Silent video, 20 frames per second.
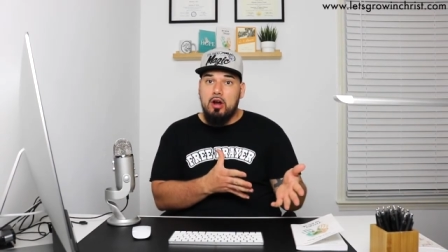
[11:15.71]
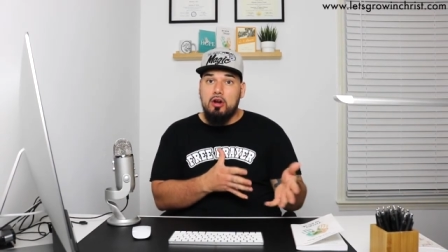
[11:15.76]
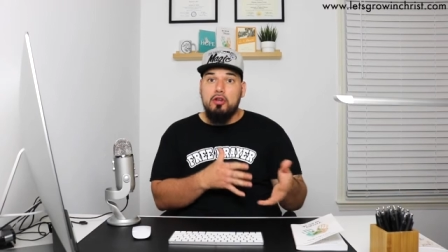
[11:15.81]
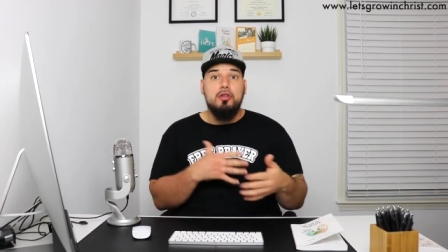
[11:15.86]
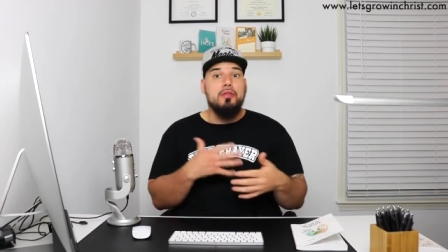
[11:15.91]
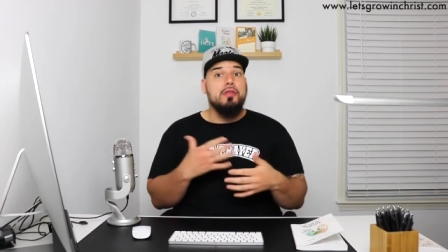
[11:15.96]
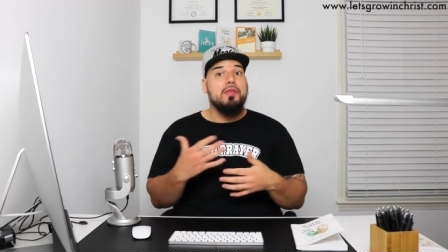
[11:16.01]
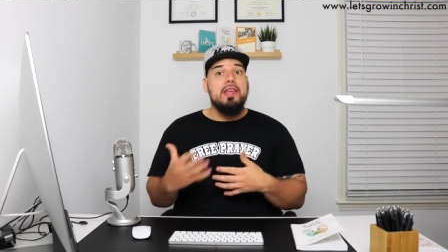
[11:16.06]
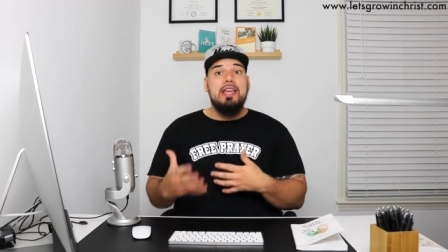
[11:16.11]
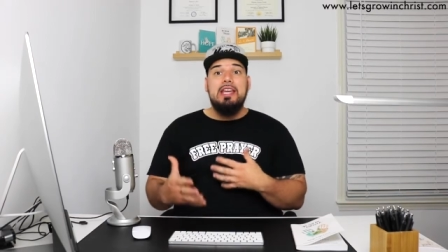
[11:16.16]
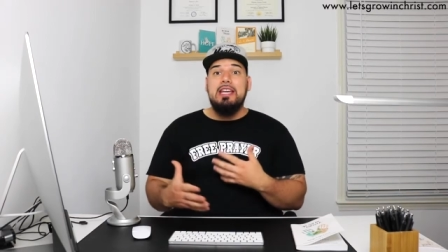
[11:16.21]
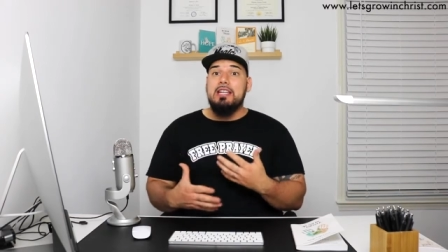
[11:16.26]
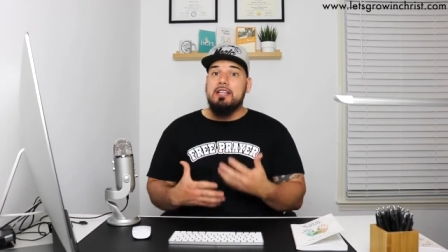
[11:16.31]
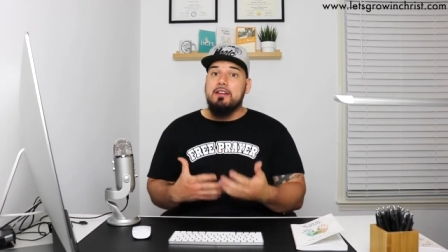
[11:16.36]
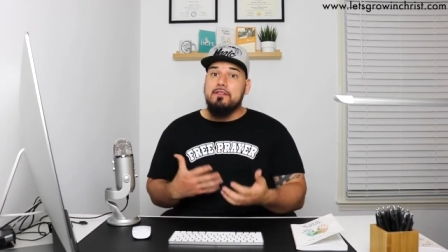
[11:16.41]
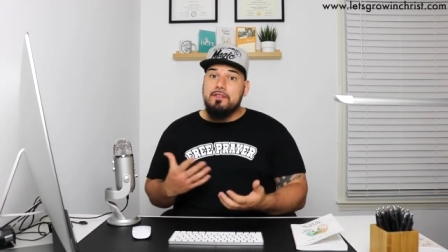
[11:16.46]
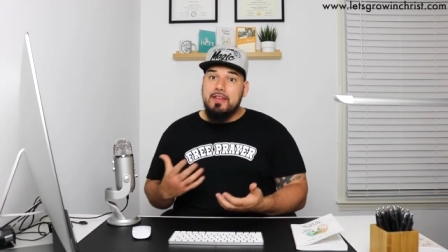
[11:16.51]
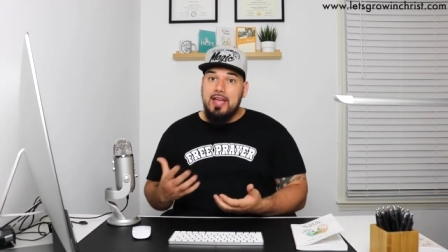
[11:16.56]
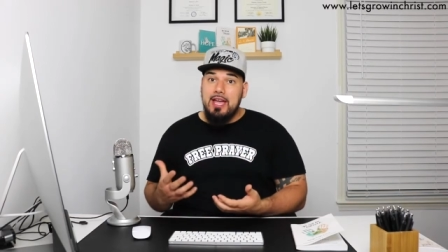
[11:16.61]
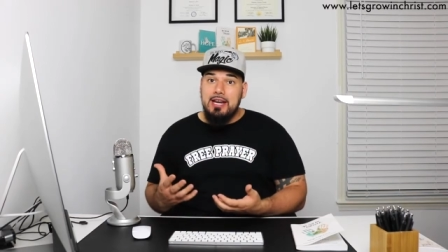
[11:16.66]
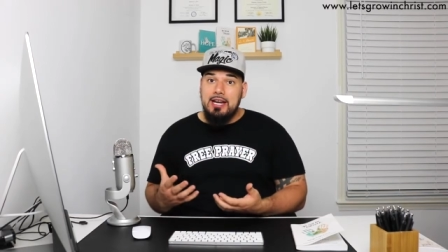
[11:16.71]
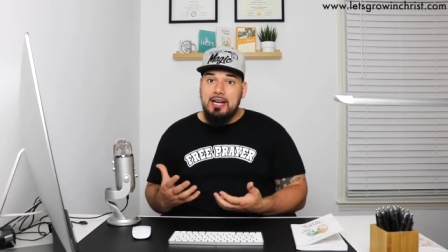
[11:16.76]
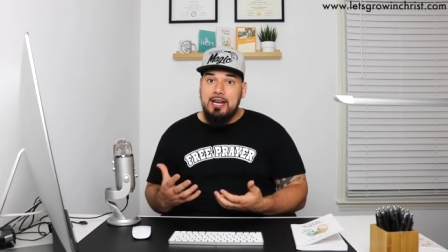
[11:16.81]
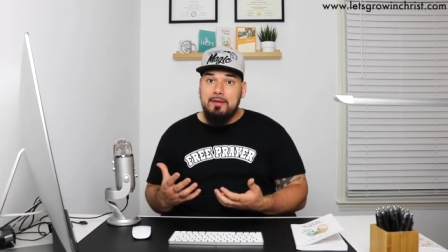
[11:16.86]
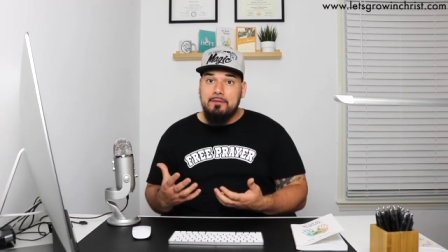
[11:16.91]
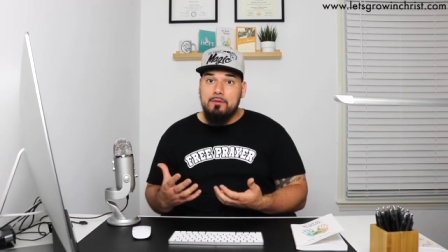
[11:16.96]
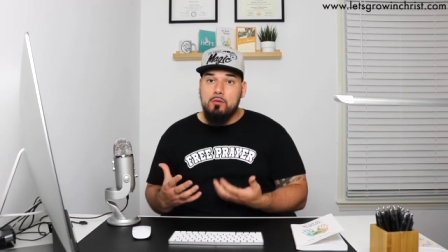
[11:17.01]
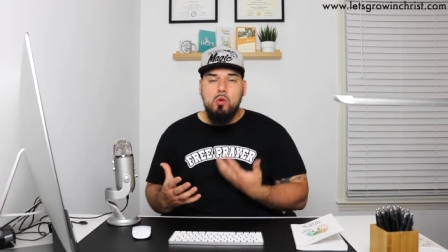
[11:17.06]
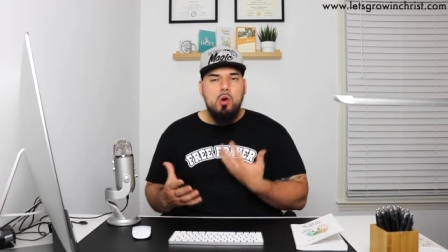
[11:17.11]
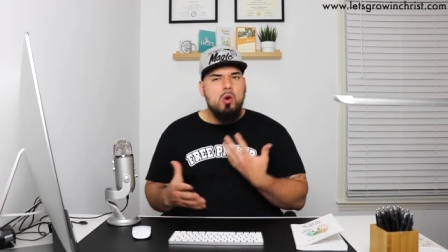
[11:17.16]
Are you thinking of getting
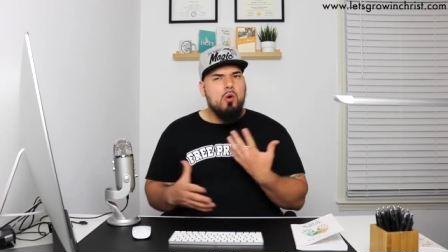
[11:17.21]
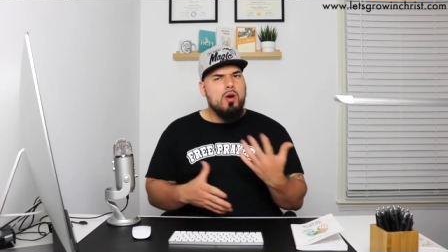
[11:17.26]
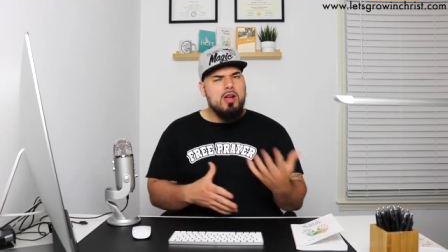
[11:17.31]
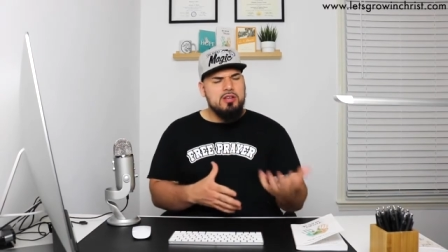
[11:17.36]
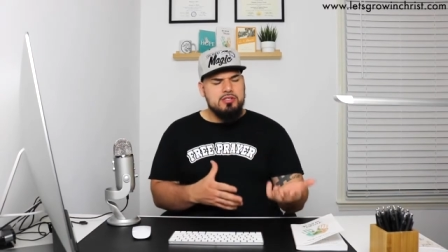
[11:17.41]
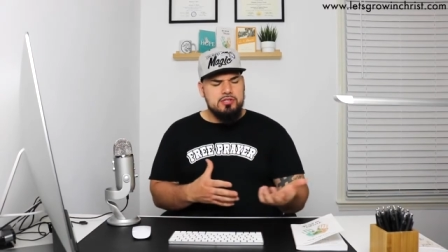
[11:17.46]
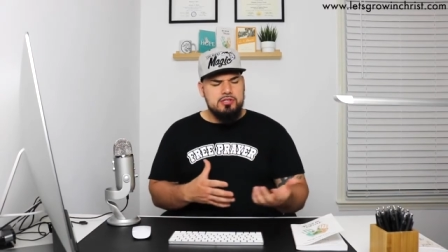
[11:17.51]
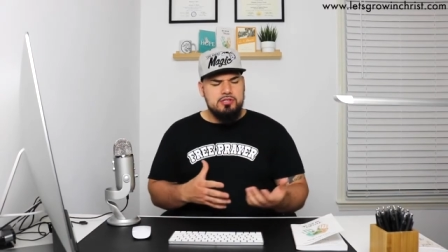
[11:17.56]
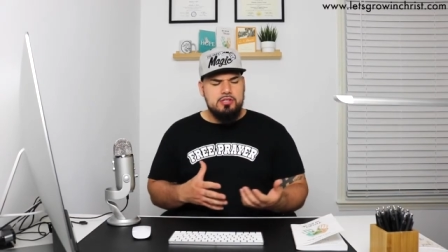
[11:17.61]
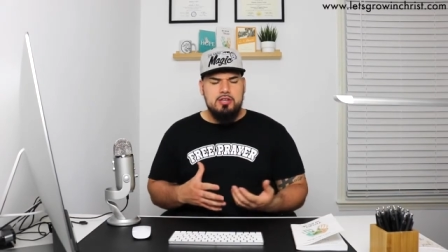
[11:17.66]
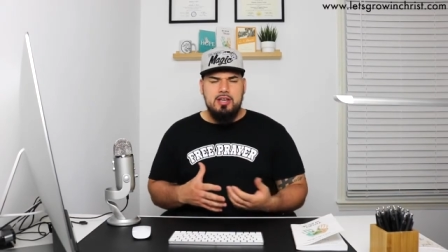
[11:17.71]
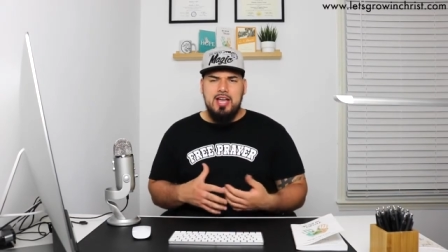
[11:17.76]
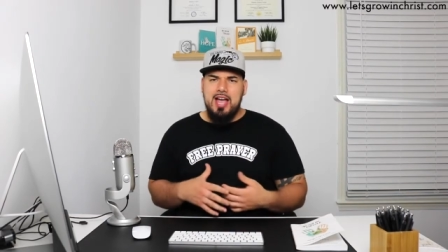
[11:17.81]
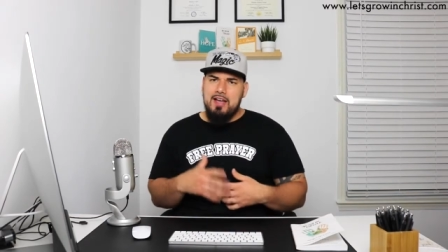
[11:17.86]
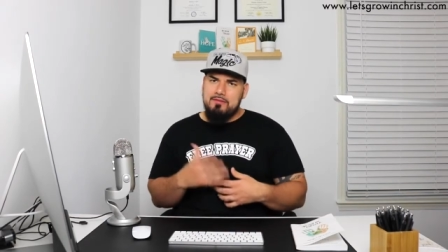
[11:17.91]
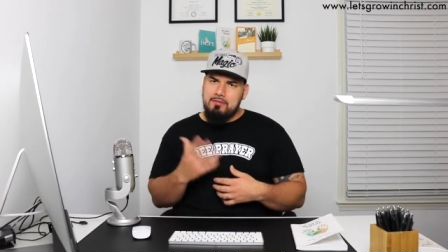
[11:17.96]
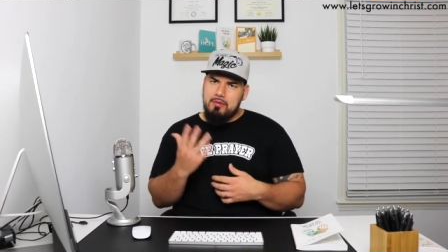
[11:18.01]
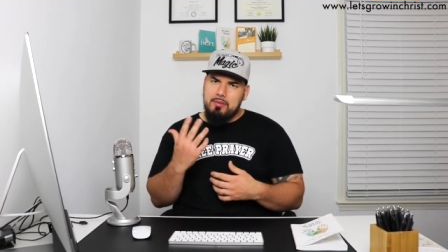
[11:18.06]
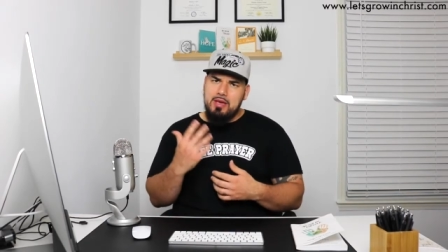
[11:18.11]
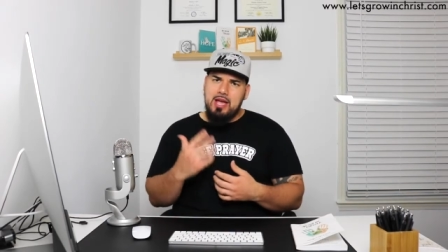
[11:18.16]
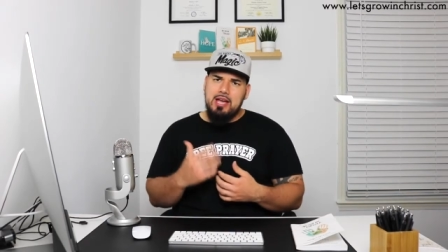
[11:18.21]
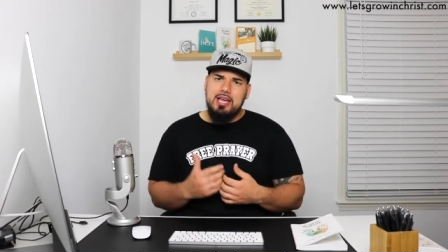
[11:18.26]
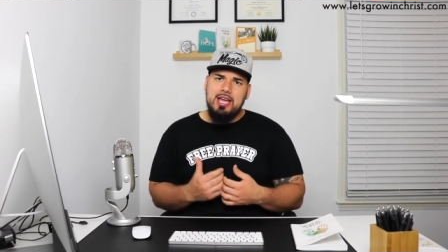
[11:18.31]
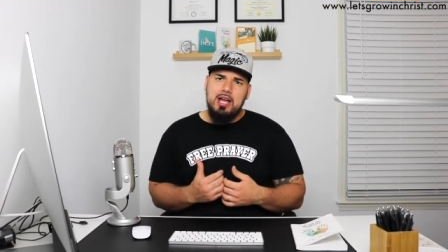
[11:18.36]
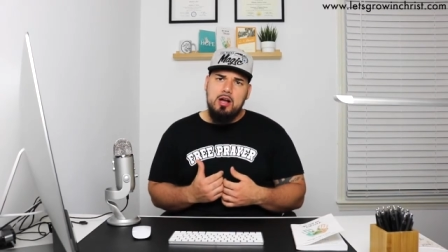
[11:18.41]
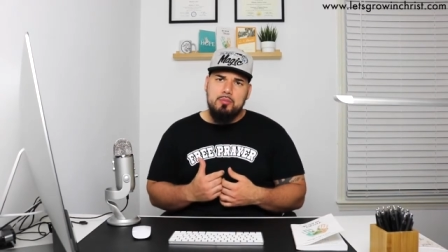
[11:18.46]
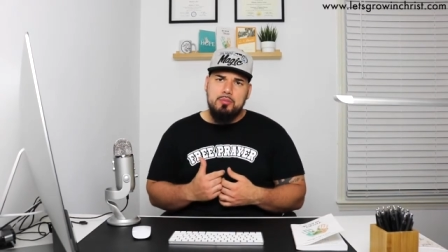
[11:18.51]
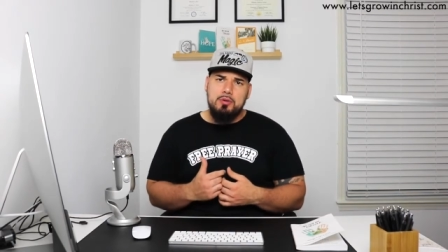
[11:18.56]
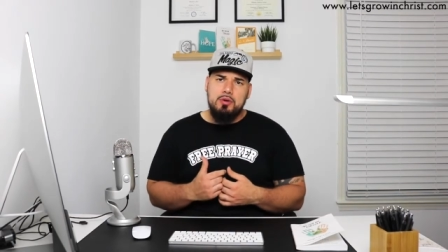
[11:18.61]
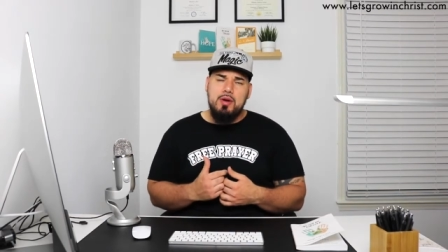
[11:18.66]
it? What questions do you have? Maybe I can
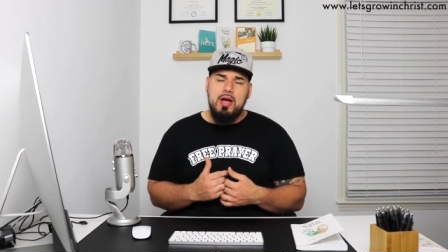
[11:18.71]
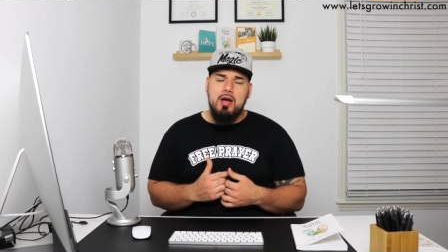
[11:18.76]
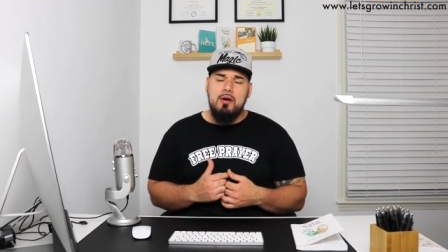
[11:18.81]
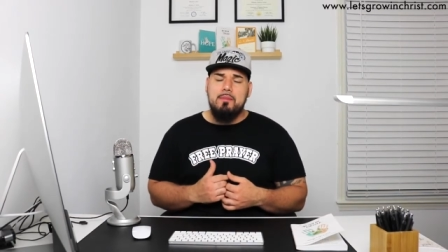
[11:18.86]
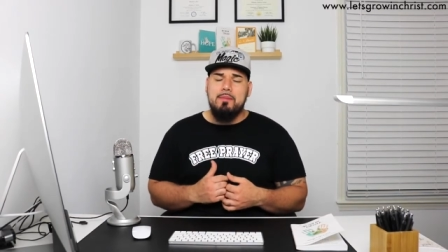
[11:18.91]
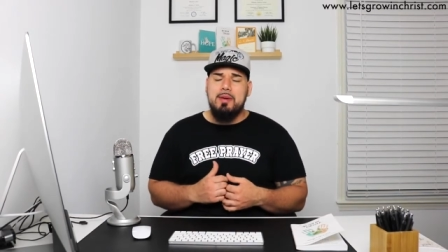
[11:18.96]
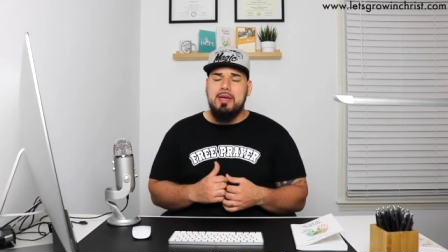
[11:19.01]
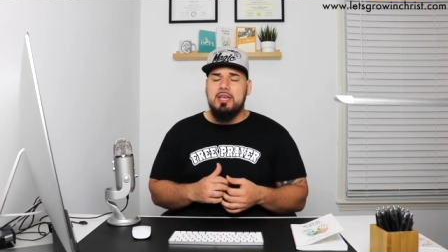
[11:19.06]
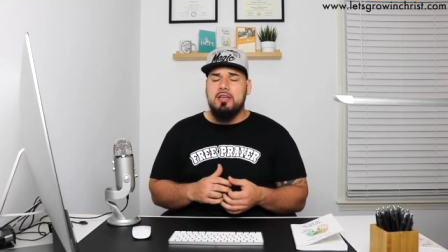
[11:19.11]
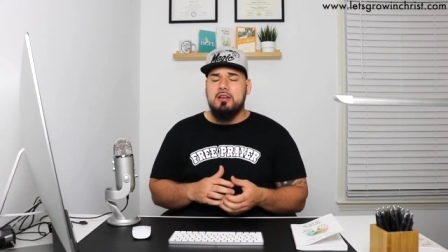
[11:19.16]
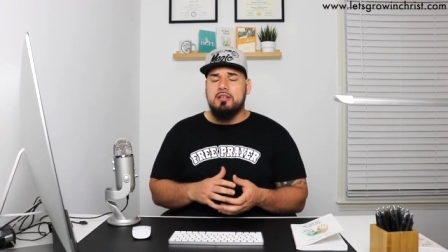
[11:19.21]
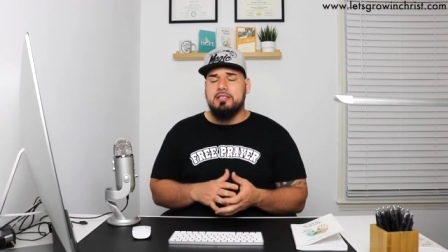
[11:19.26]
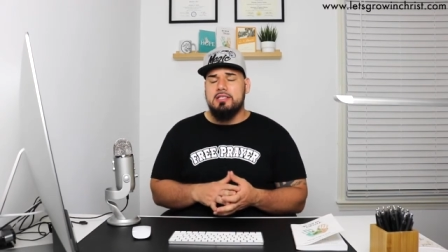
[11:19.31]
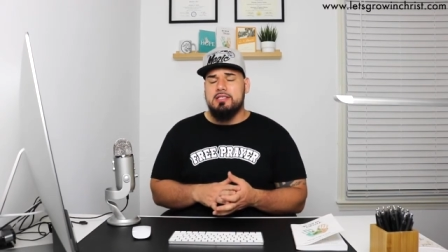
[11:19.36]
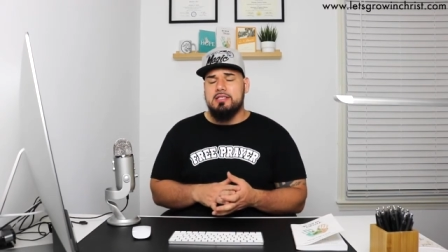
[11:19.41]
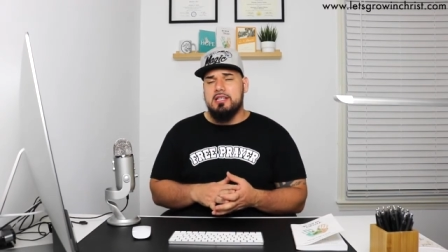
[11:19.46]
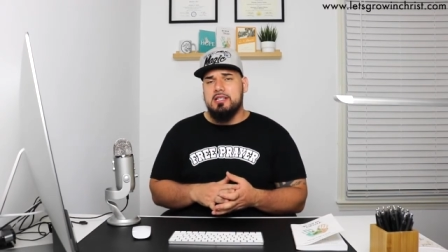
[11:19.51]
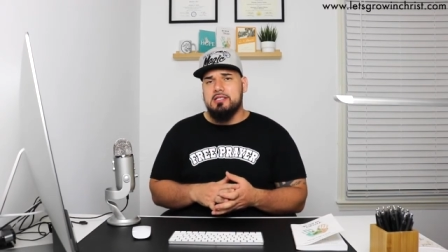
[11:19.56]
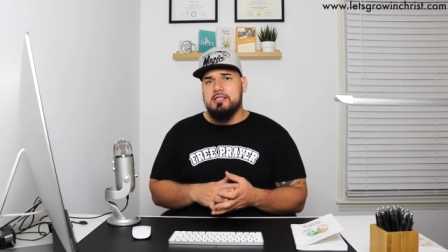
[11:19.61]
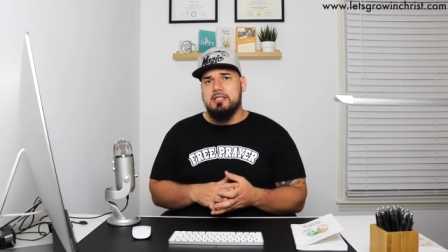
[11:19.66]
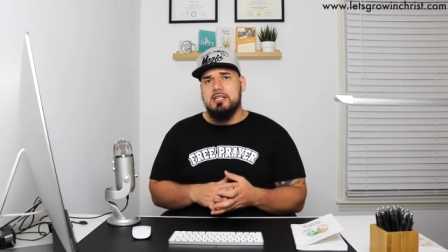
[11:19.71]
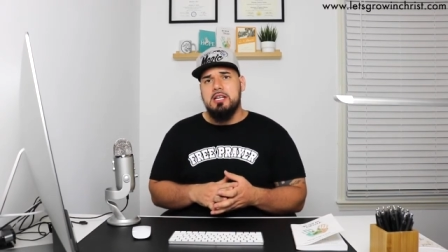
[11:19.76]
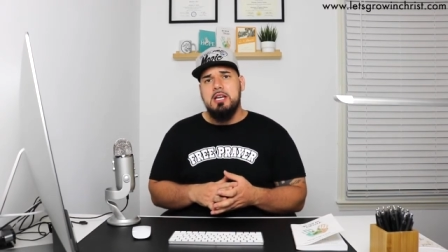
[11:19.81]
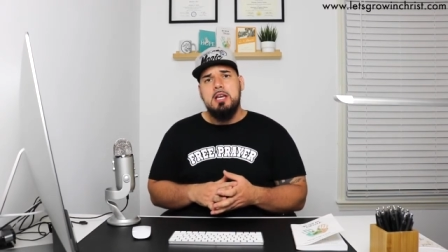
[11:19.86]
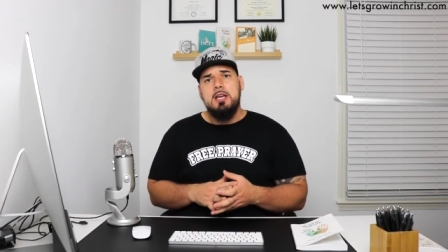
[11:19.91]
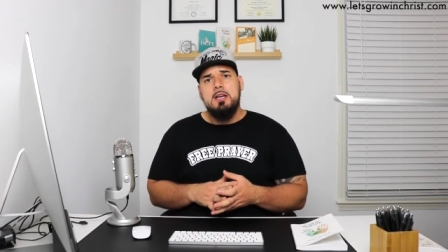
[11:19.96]
help you out in making your decision.